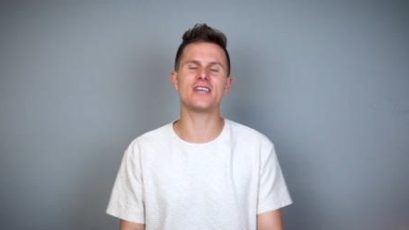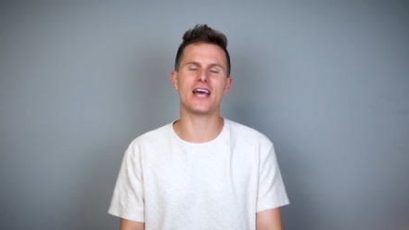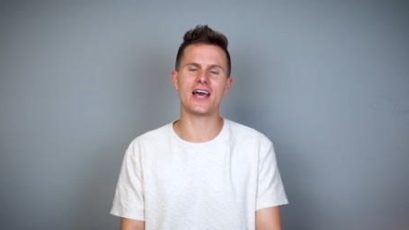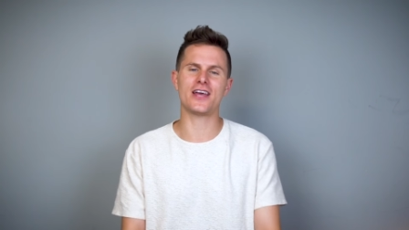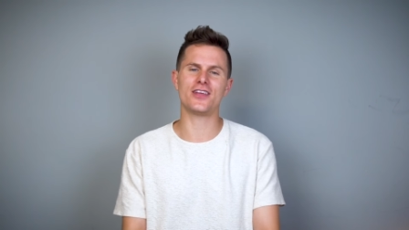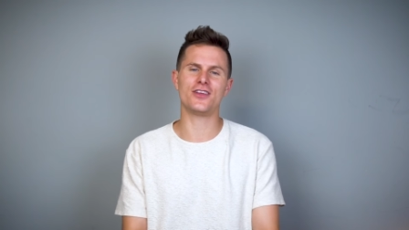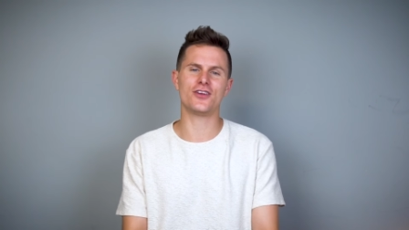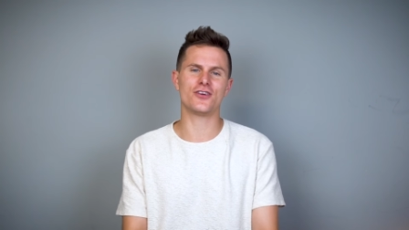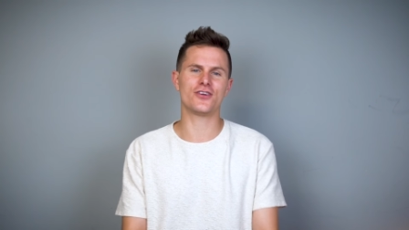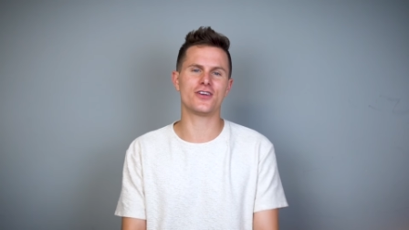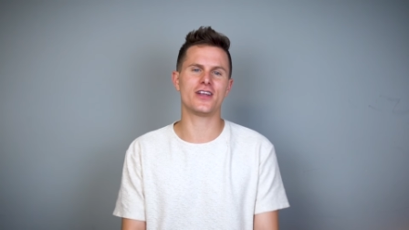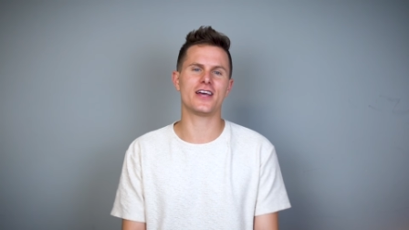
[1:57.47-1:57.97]
at
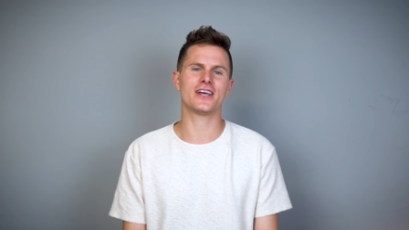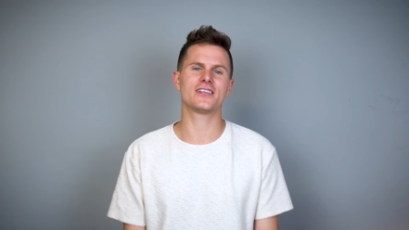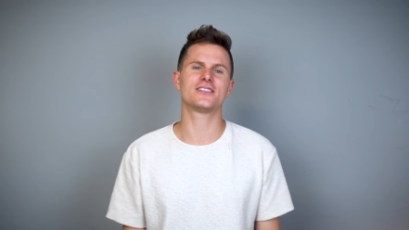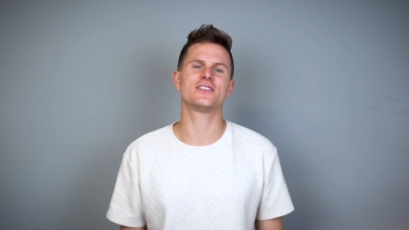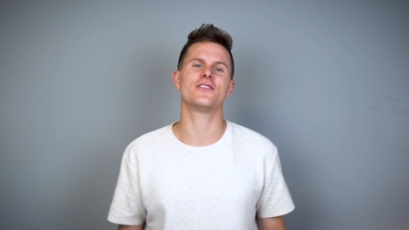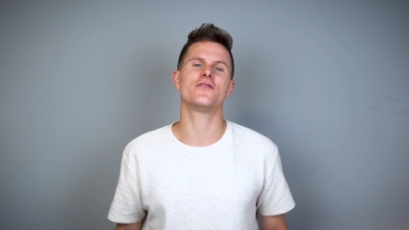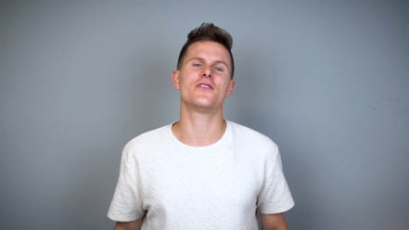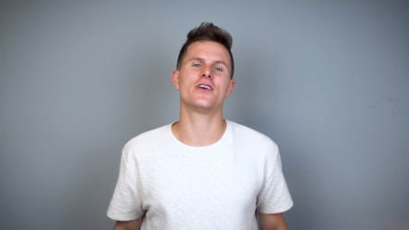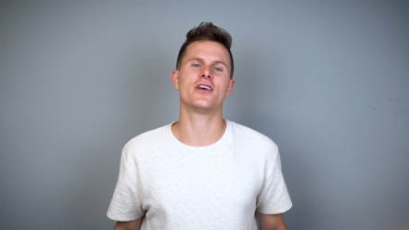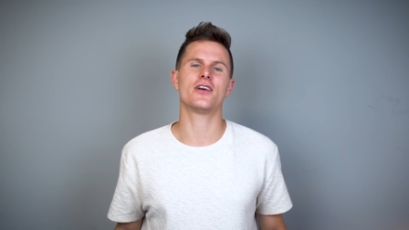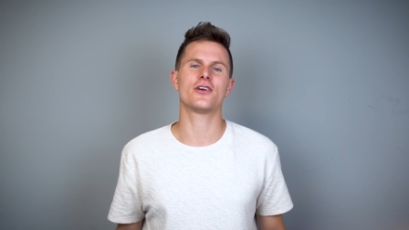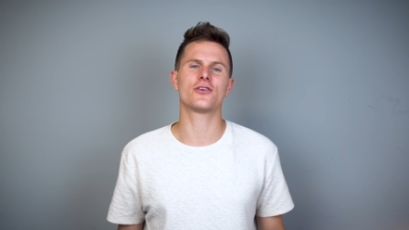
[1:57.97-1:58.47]
your next
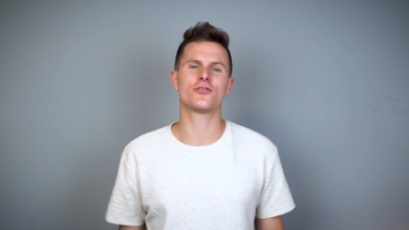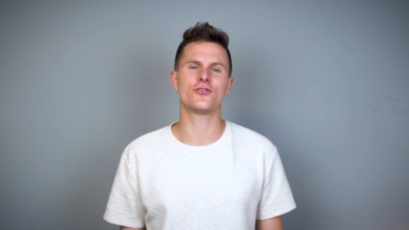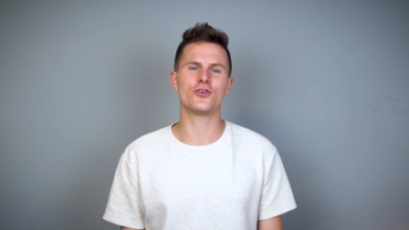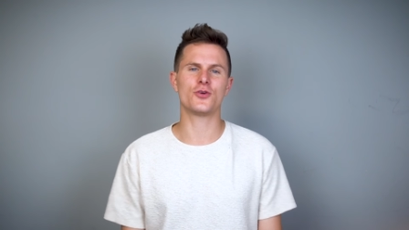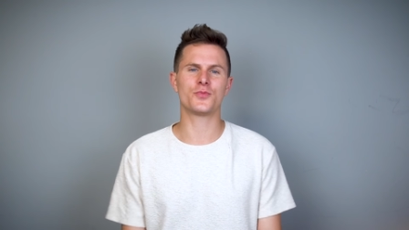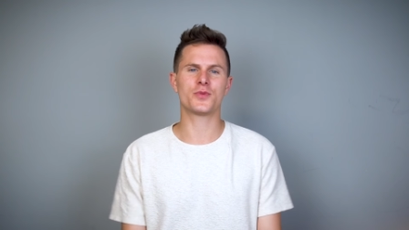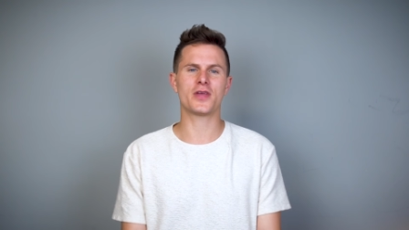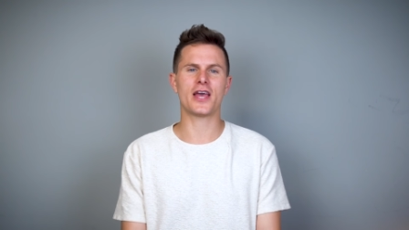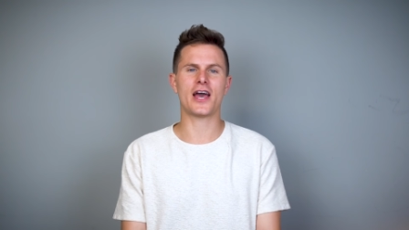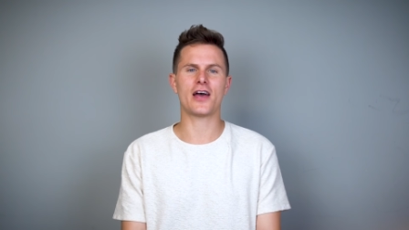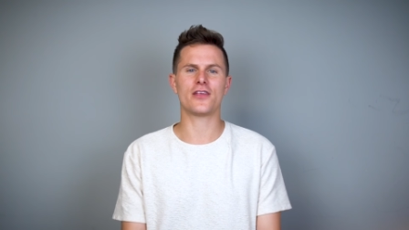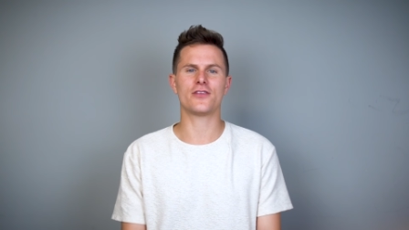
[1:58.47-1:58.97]
event or
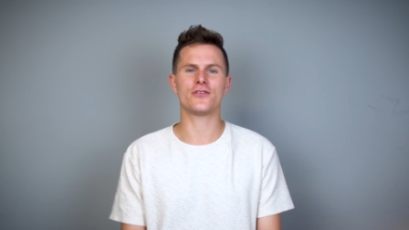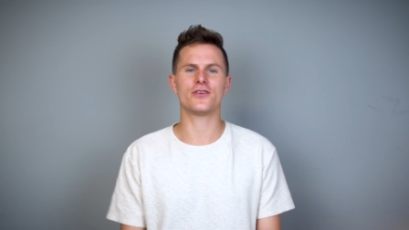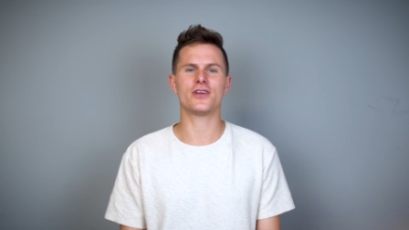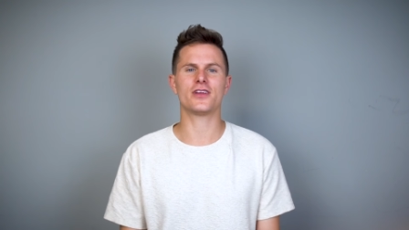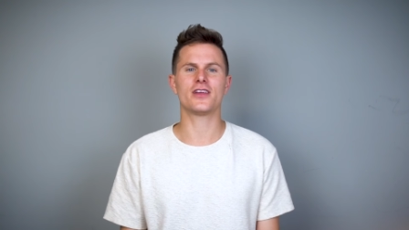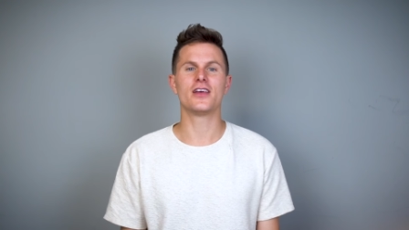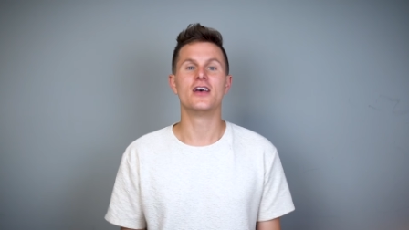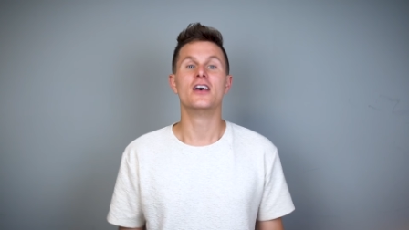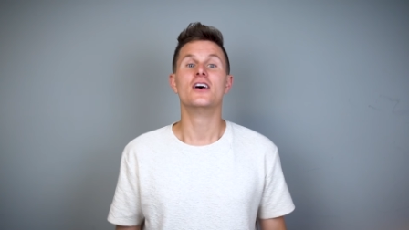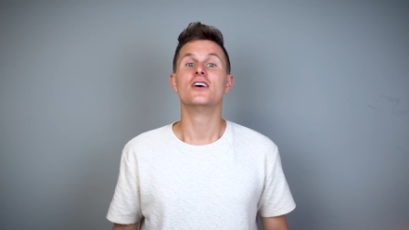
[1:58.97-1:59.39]
group gathering.